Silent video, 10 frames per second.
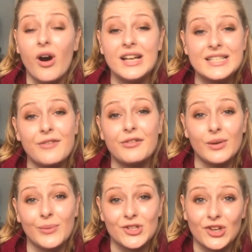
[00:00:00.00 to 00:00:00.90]
I
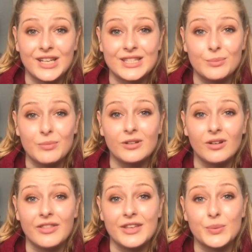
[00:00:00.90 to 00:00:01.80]
definitely wish I had something
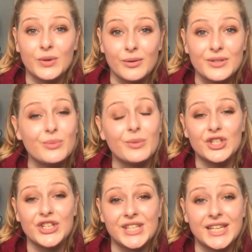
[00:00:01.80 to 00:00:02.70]
like this when I was doing my
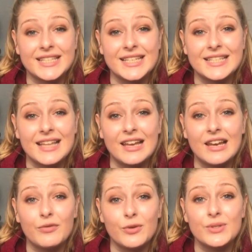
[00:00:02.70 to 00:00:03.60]
GCSEs and
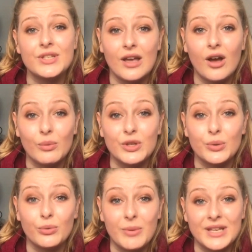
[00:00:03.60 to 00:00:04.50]
A-levels. I wish
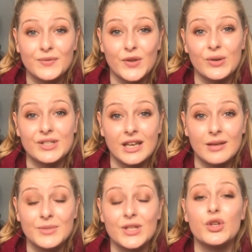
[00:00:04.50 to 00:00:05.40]
you all the best for your
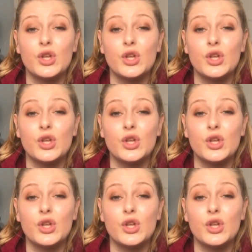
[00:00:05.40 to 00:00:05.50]
exams.